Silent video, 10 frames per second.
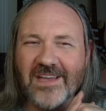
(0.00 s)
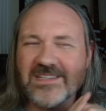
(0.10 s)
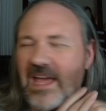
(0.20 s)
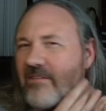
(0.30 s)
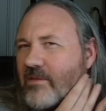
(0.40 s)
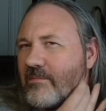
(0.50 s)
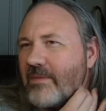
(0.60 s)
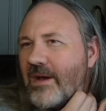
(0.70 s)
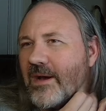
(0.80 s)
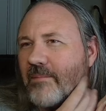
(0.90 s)
to have them.
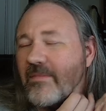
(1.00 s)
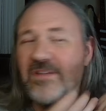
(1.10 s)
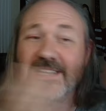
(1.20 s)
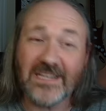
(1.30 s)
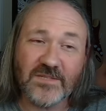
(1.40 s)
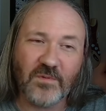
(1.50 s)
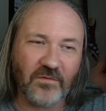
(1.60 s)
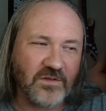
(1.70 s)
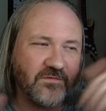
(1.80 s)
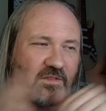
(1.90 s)
In fact, it is
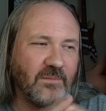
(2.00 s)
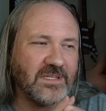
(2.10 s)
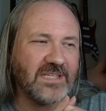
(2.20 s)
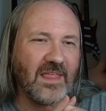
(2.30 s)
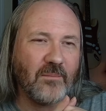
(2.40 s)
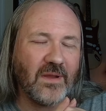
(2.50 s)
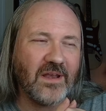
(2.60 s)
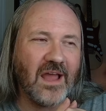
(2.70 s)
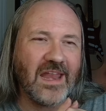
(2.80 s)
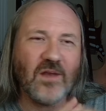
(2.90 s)
perverse for them to say that, but
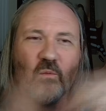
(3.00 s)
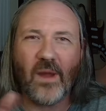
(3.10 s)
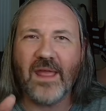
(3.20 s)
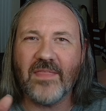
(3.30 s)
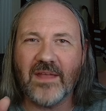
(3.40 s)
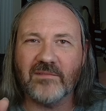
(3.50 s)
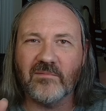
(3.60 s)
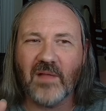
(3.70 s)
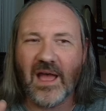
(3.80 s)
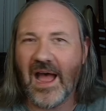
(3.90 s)
not in a way that
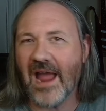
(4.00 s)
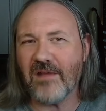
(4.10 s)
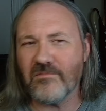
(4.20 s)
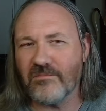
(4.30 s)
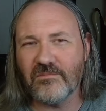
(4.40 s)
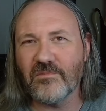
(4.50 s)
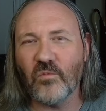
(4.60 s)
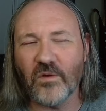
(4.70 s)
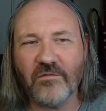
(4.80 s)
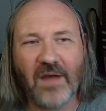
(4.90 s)
I
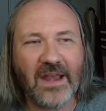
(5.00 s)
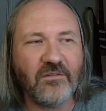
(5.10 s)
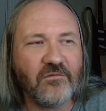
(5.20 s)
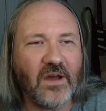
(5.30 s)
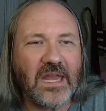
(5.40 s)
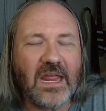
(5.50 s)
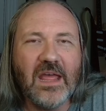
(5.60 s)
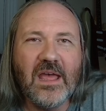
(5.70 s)
would find funny.